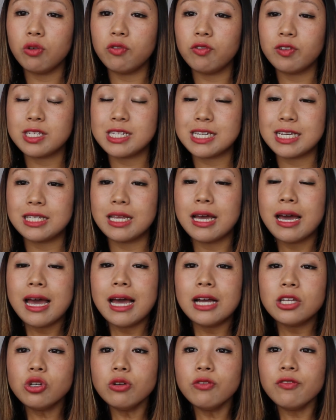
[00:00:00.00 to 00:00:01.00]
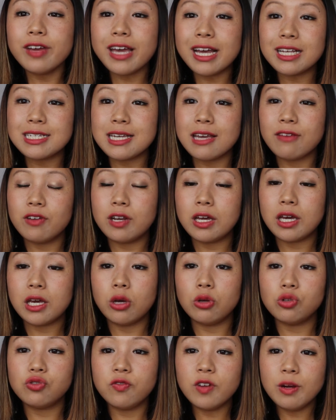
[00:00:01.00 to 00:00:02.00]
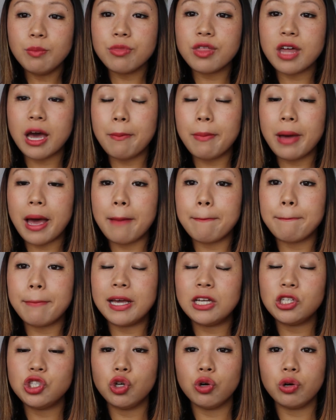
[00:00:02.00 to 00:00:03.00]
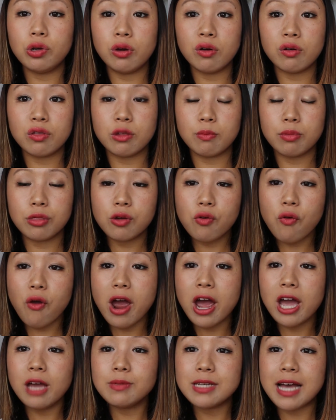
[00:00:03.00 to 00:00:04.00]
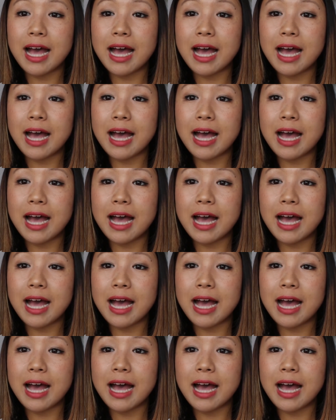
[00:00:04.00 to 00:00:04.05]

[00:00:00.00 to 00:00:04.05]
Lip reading: If you did, don't forget to give it a huge thumbs up and make sure you're subscribed.